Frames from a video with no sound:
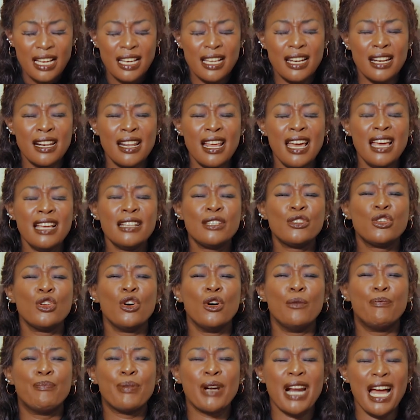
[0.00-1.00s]

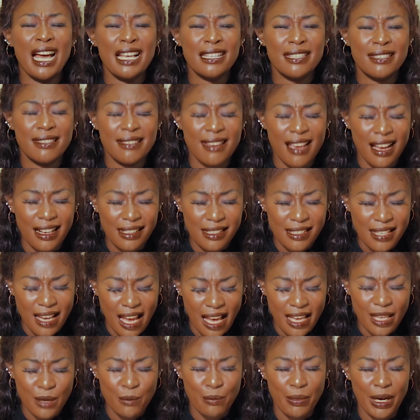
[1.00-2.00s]
reto prasia
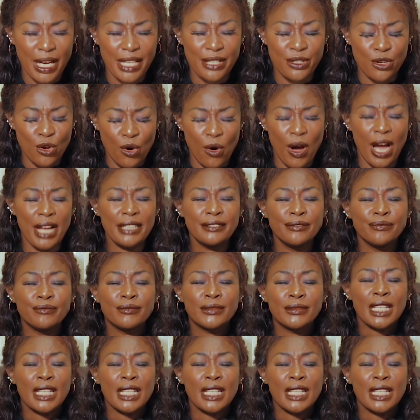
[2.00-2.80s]
taibadua,